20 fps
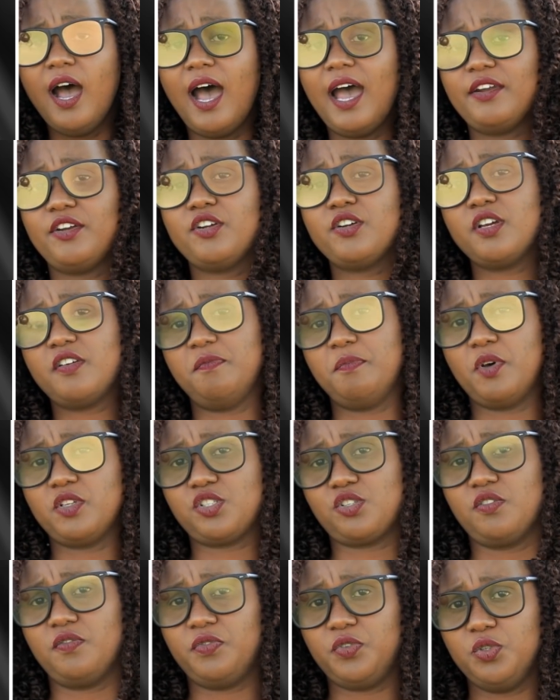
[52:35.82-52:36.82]
I don't know if
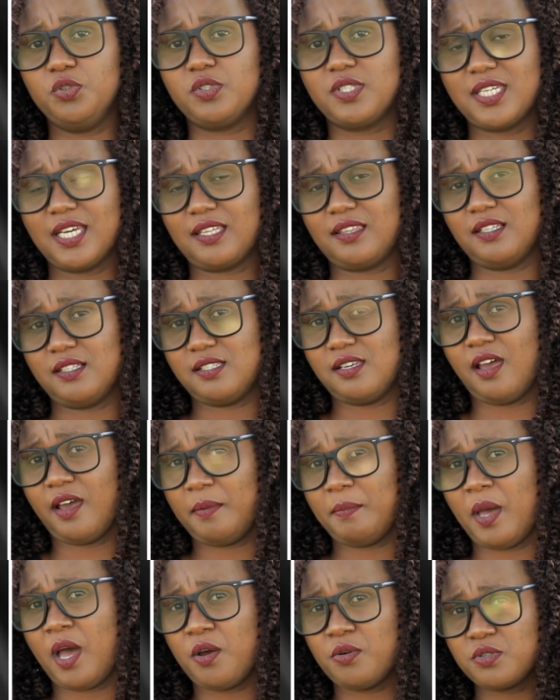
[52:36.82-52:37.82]
most of you take the
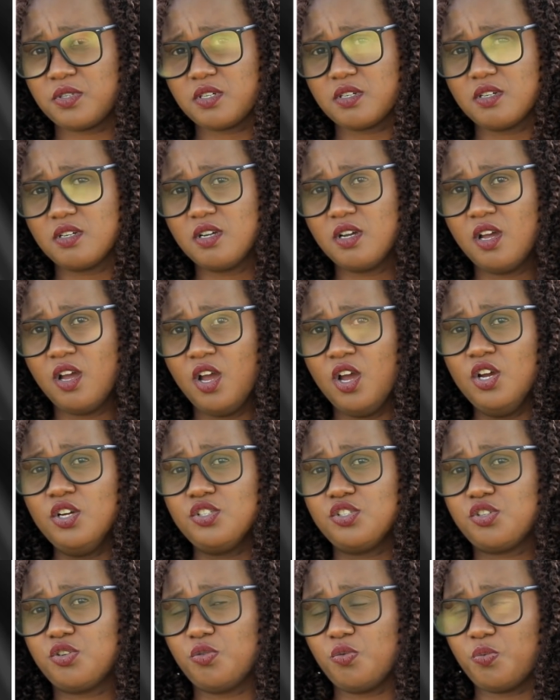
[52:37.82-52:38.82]
time out
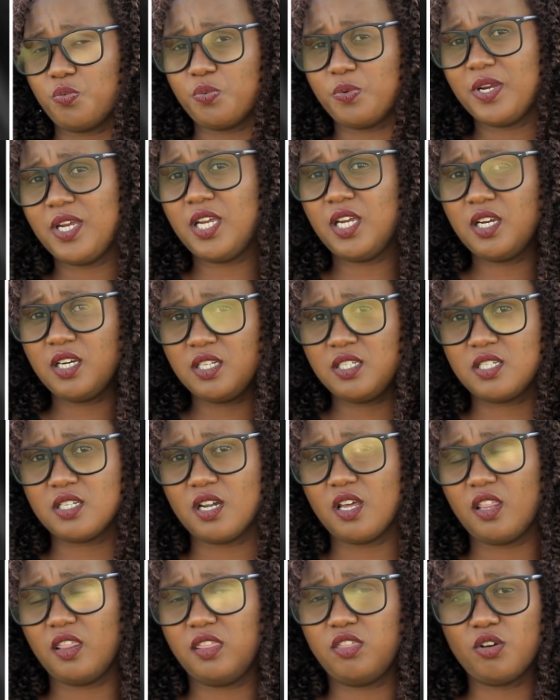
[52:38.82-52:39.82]
to read
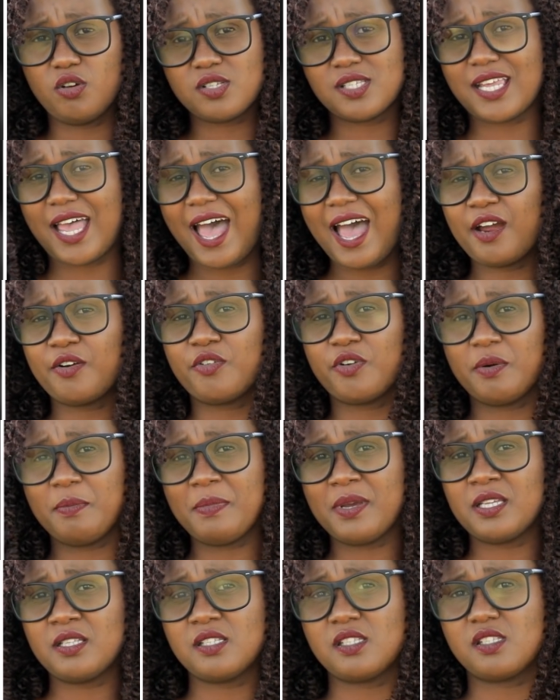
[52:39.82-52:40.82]
those
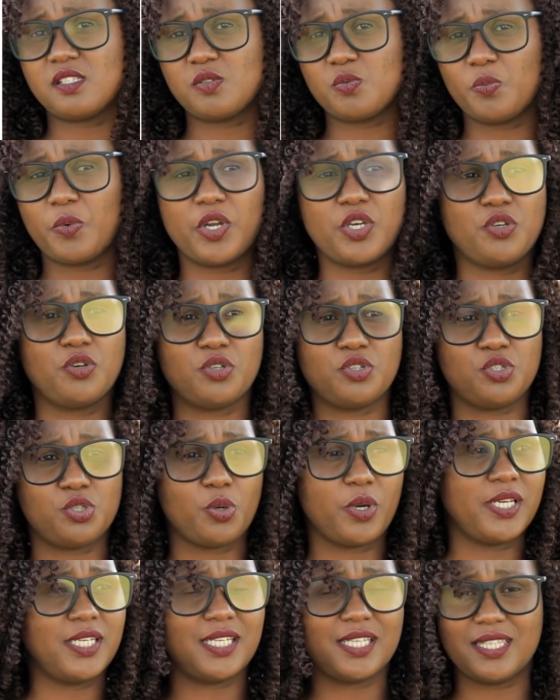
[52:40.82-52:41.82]
agreements when you're
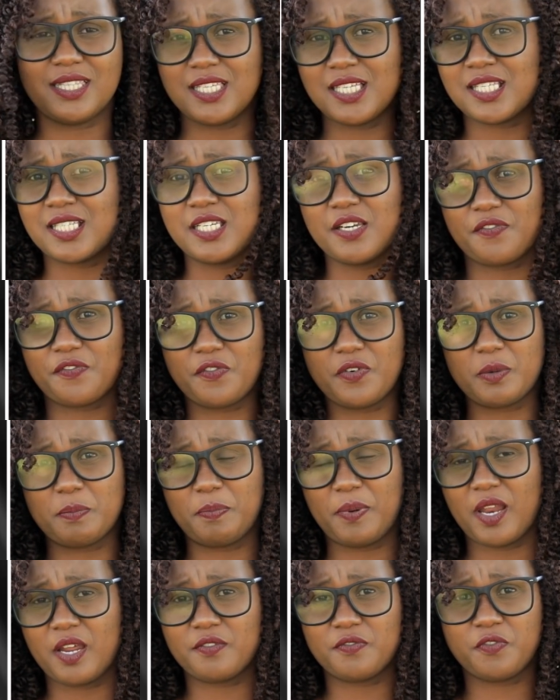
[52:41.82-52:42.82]
joining these different
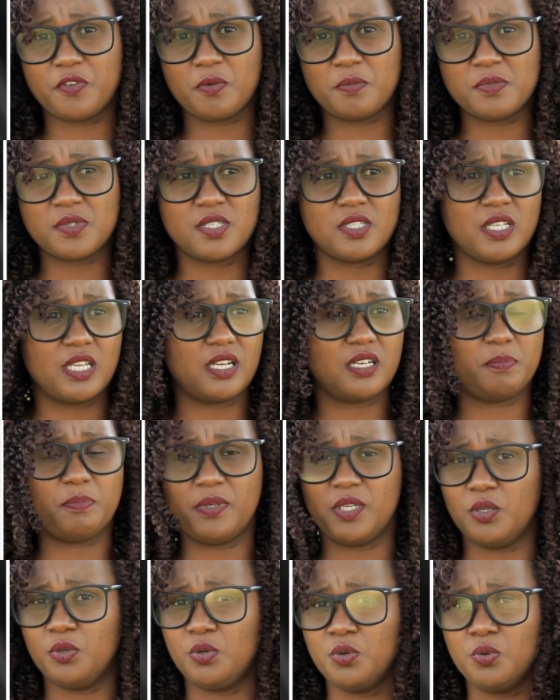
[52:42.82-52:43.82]
platforms. Let it
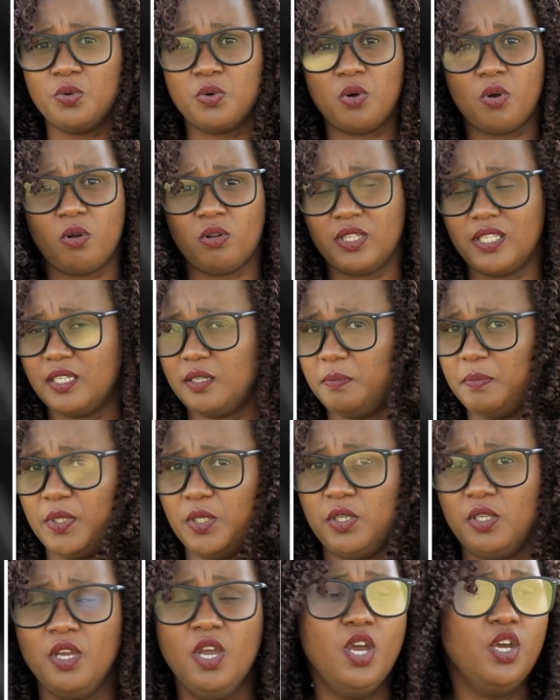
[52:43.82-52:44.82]
be Google, let it
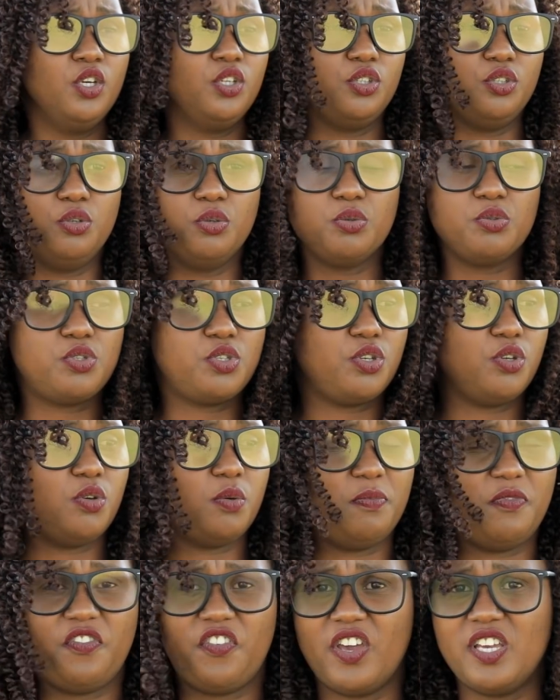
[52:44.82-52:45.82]
be
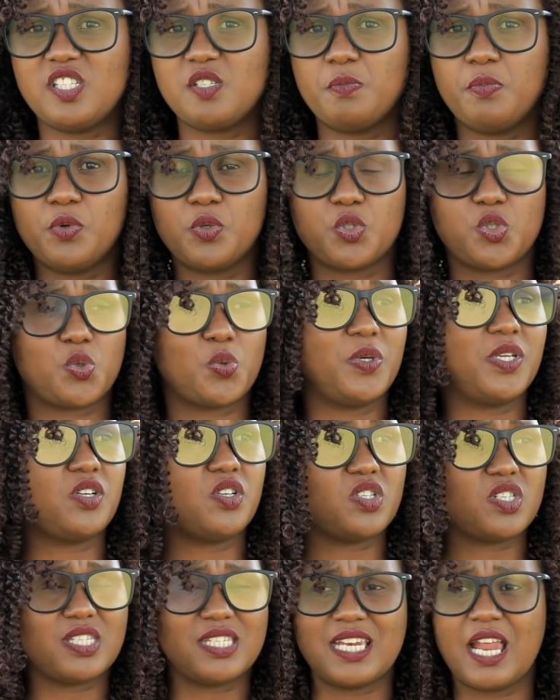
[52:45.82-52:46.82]
YouTube, Facebook, Twitter,
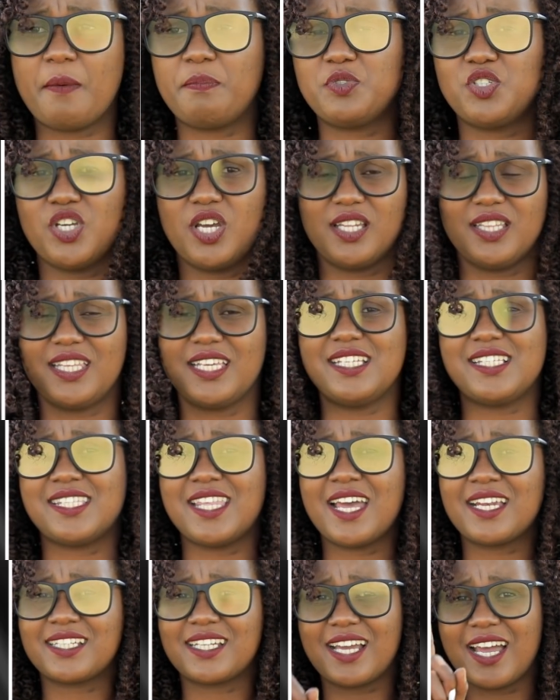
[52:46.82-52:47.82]
Snapchat. There's
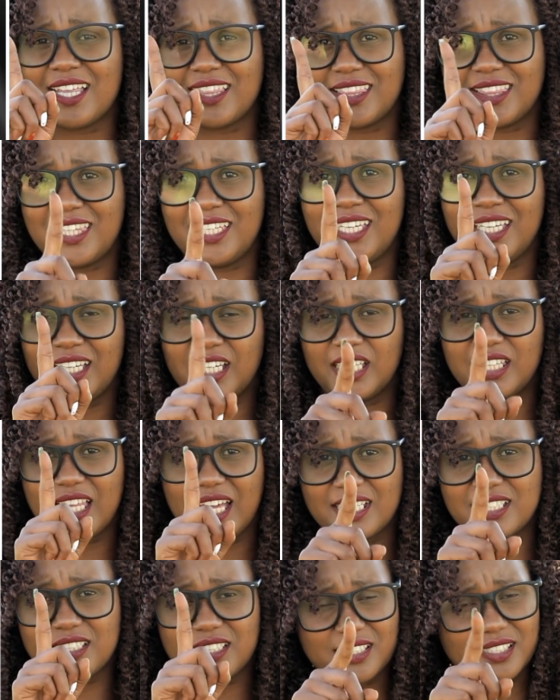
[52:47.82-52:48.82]
that thing,
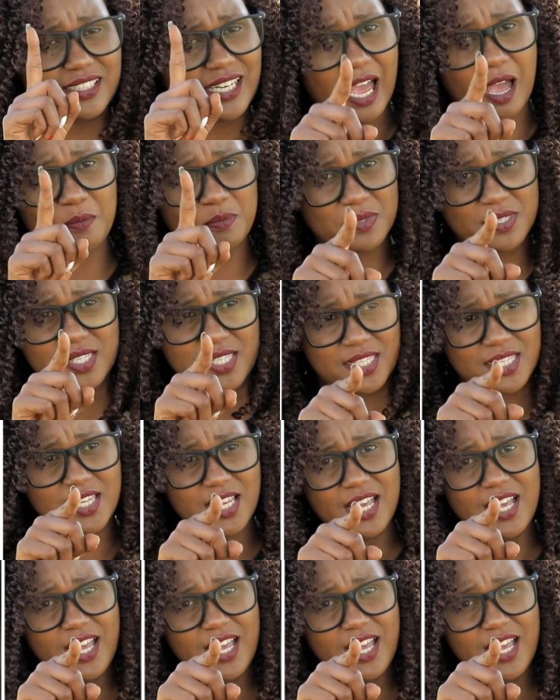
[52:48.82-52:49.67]
that terms,